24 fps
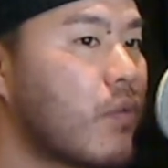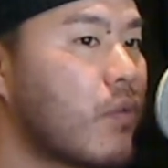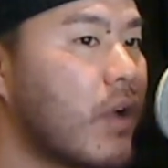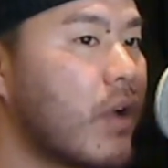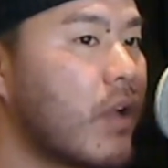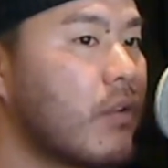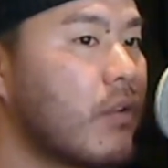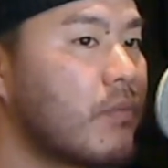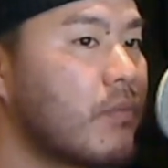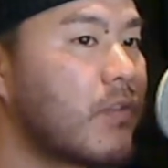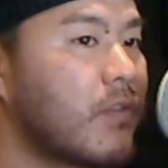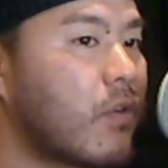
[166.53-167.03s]

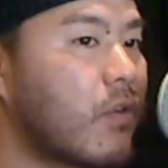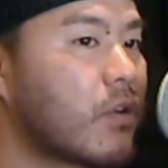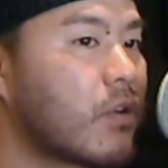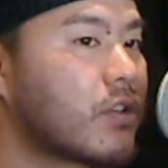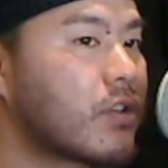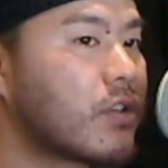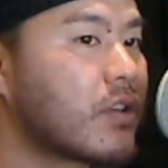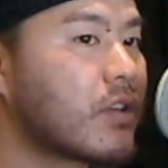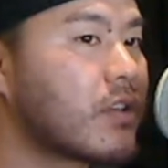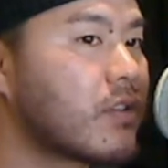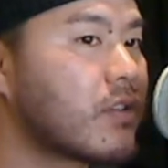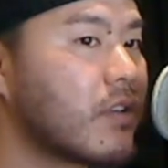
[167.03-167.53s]
Well, before
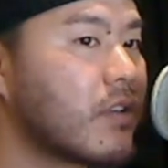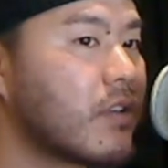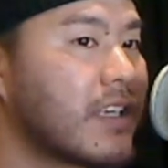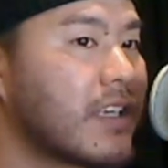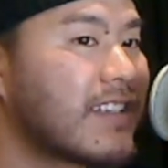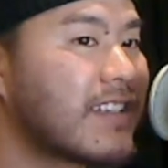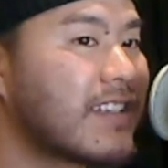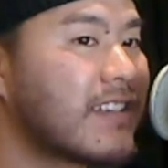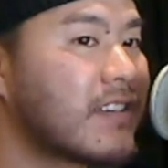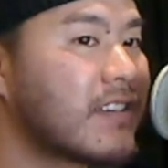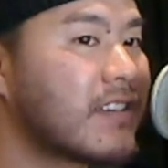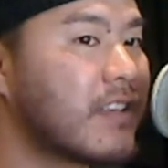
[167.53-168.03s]
Circus Olay
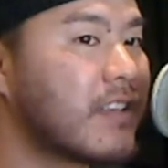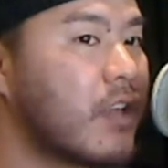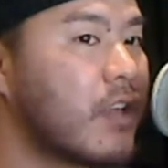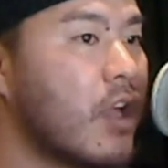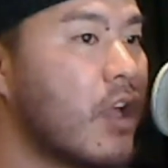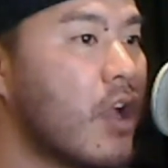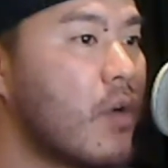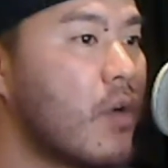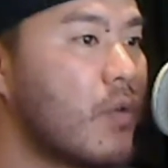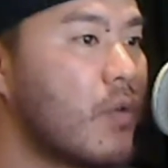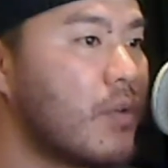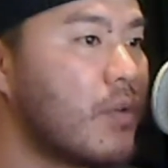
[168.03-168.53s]
existed,
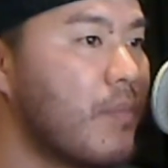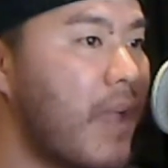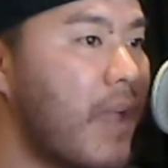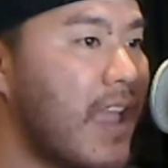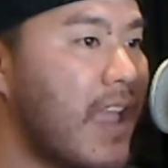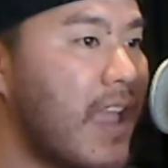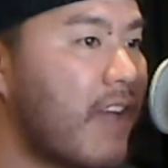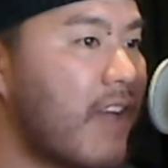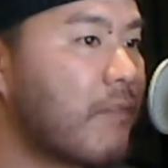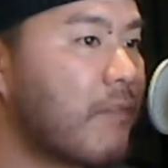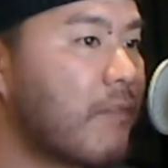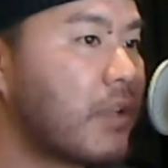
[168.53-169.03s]
we
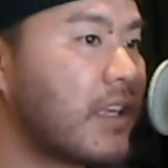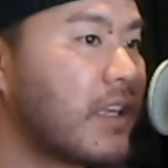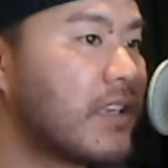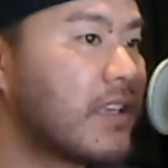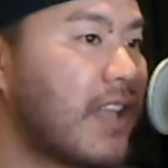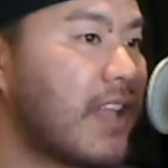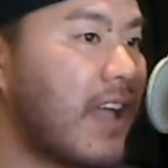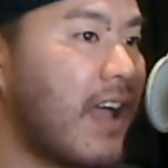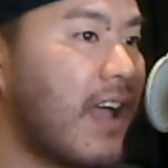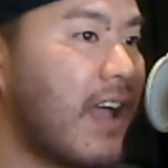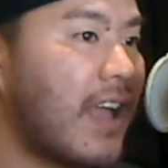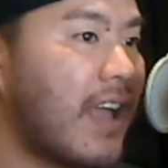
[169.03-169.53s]
may have
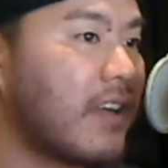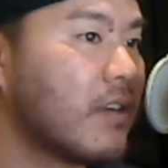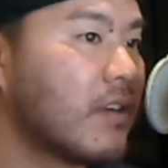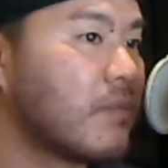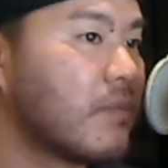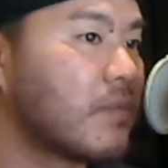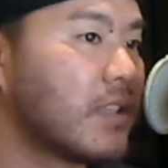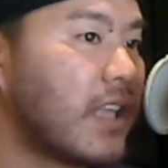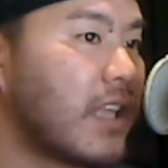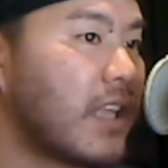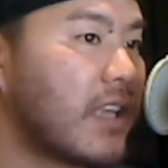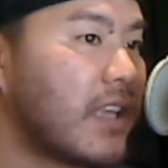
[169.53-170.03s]
placed
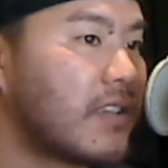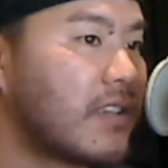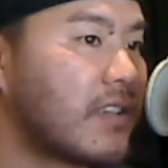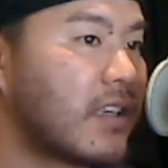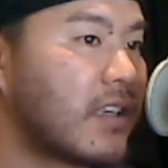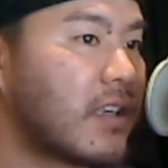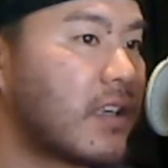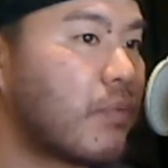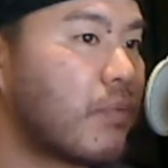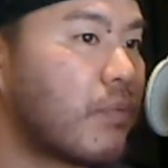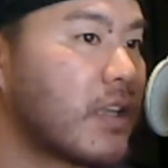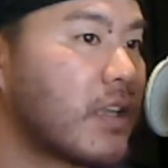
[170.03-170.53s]
items like
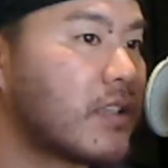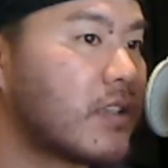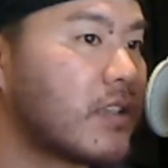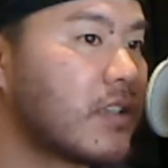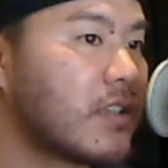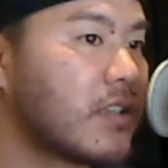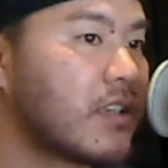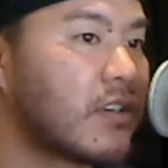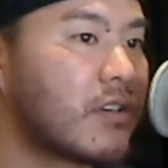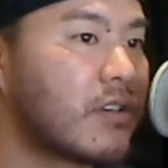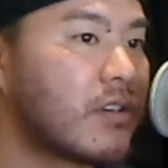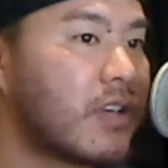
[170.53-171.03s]
ticket
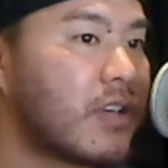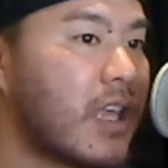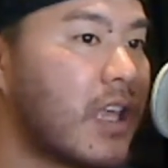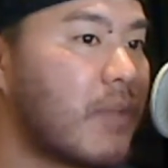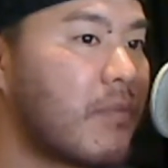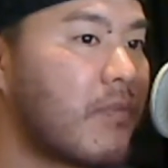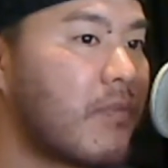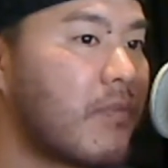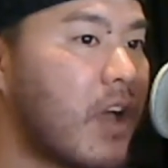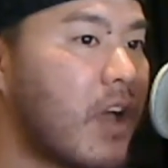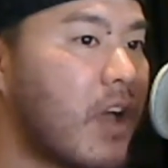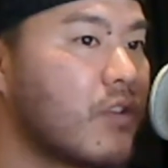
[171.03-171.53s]
prices,
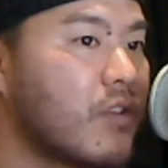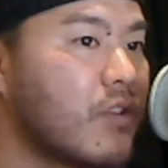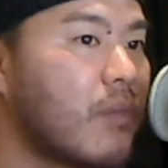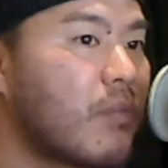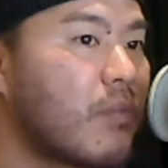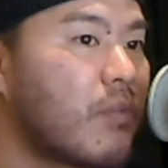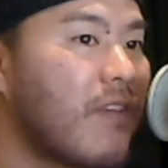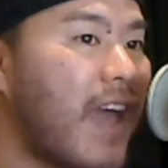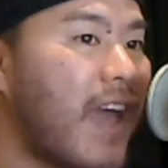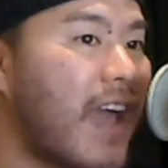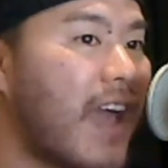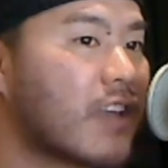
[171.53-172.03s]
entertainment value,
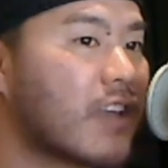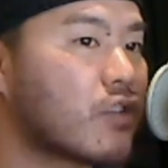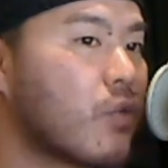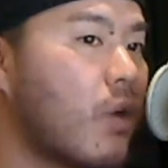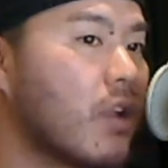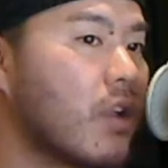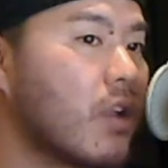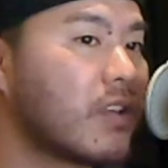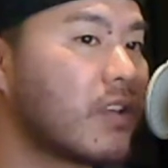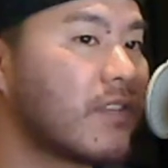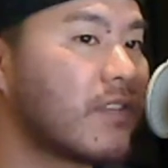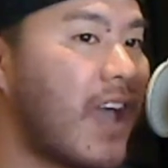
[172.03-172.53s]
number of acts,
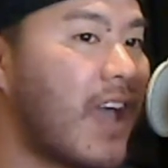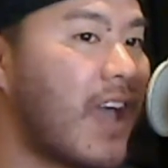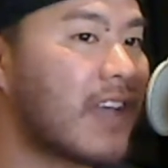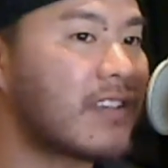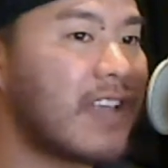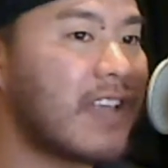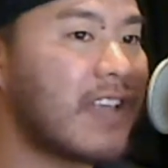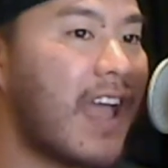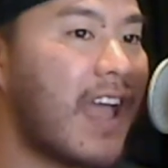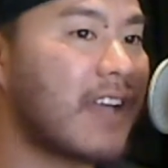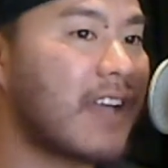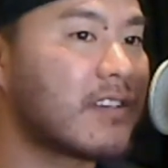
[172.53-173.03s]
quality of
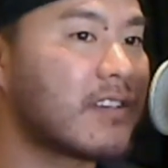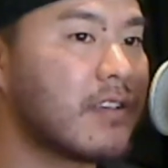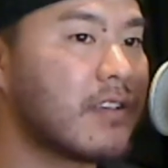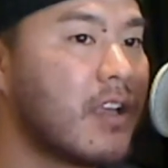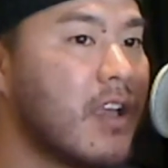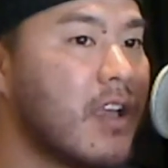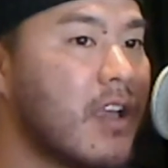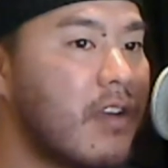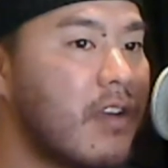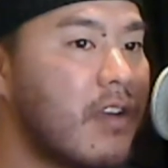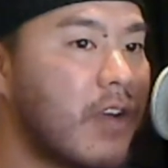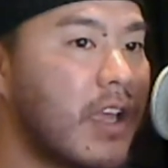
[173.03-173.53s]
acts,
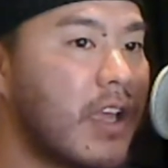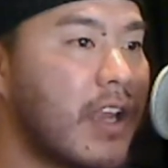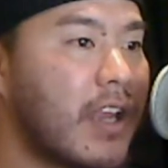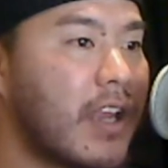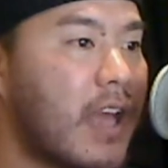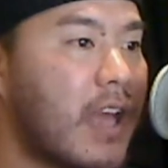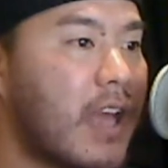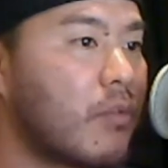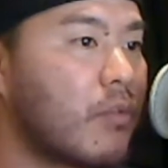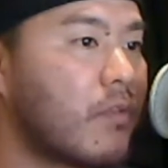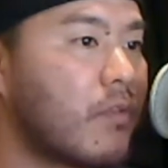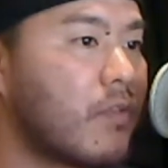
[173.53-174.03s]
right,
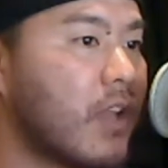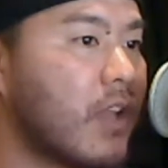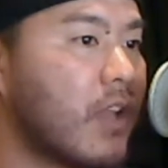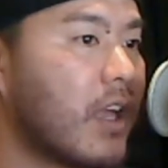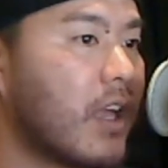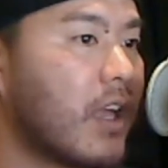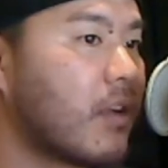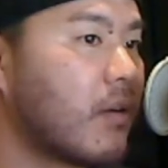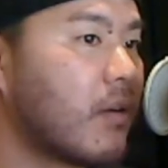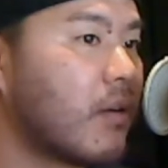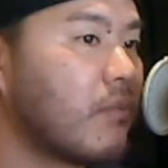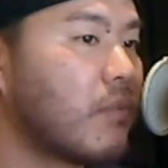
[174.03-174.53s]
animal
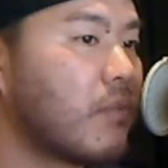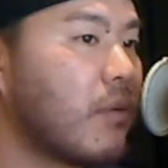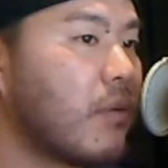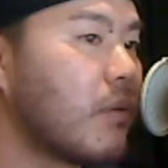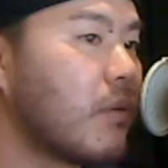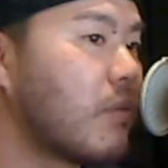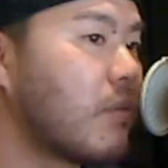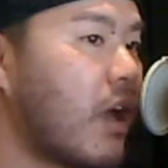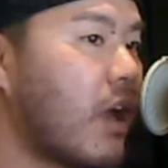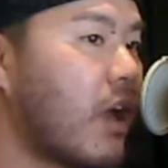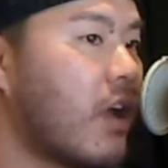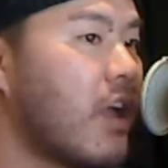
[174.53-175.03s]
flying, on blah,
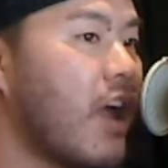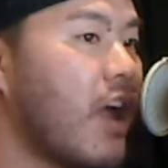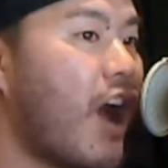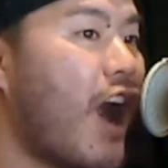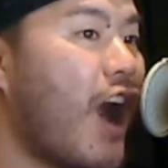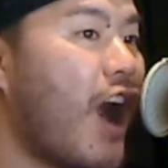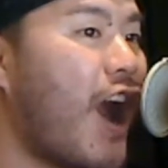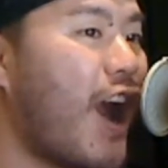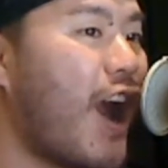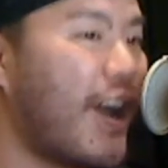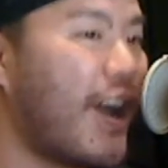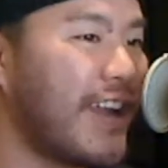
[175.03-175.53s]
blah, blah,
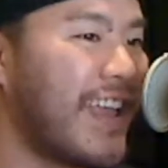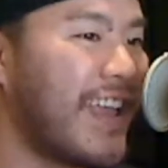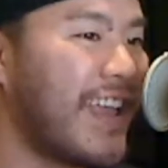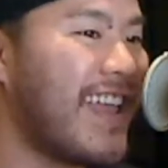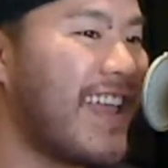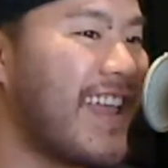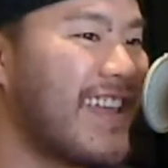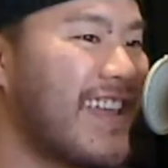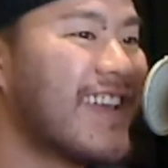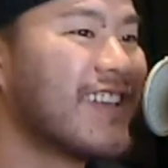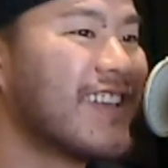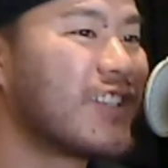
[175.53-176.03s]
on
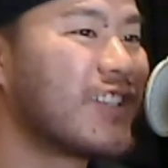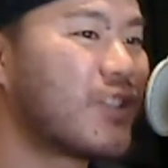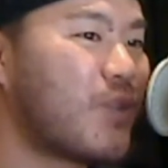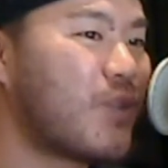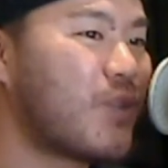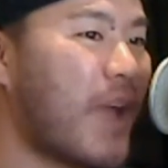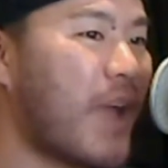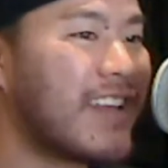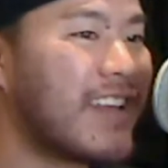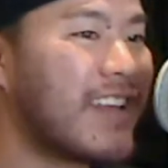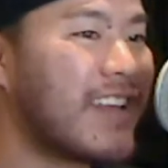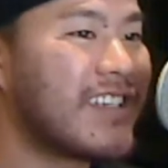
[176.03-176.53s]
a
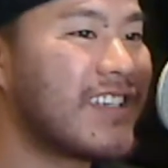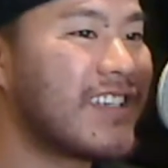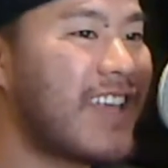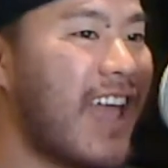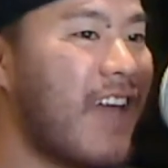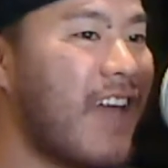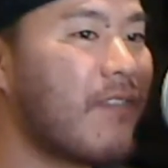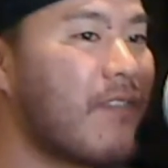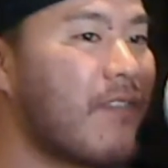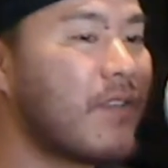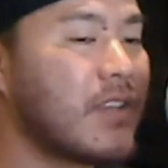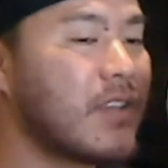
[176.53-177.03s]
strategy
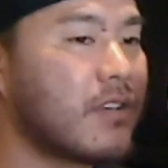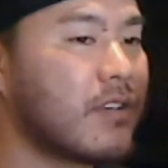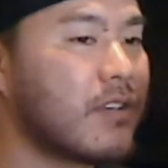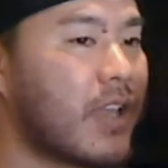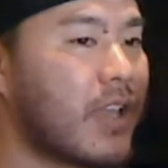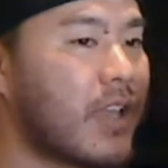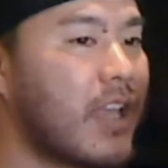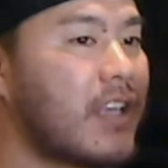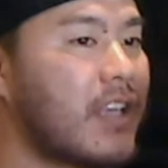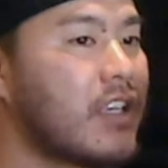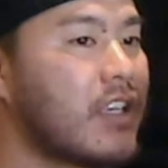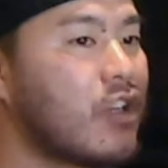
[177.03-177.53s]
canvas,
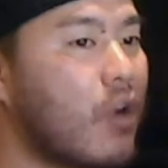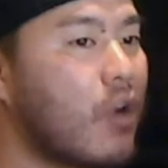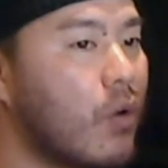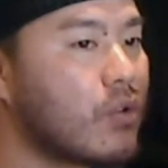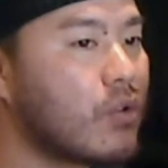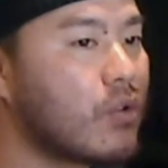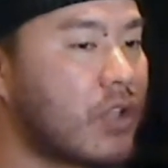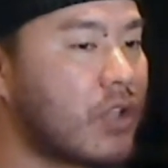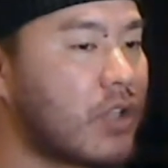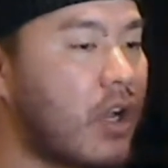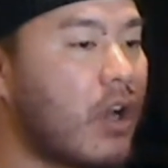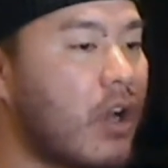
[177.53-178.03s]
okay? And he
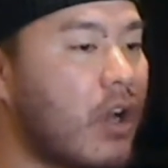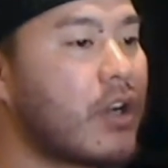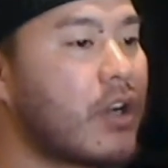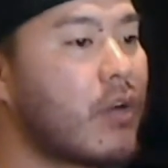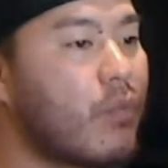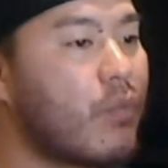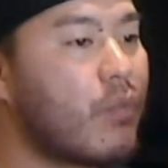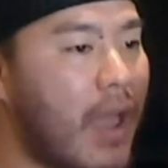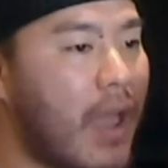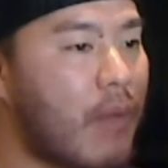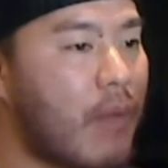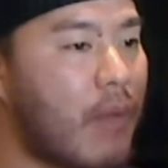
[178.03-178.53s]
goes on
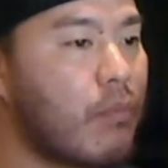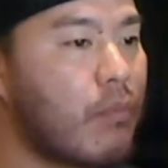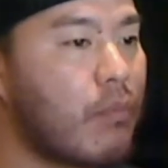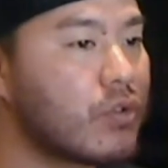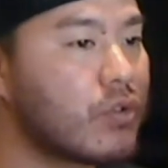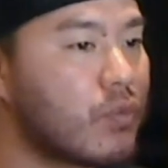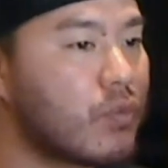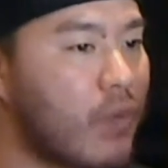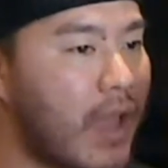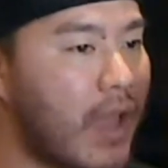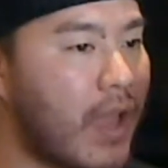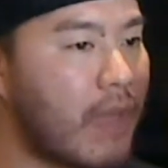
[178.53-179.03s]
and
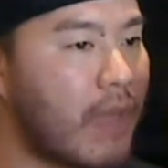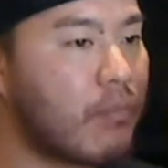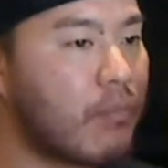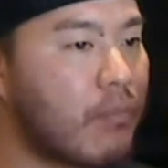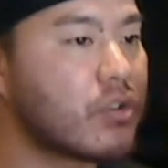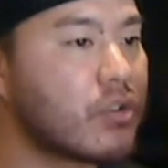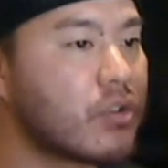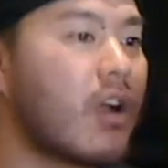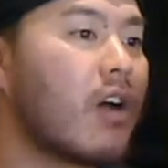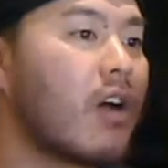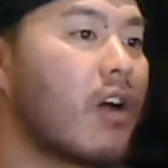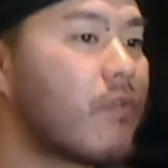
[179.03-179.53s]
rambles
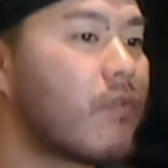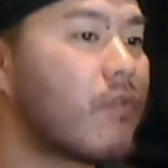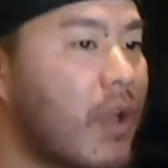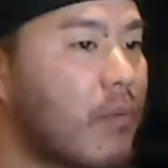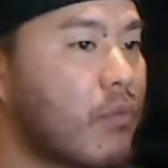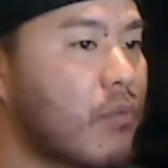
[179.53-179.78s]
off.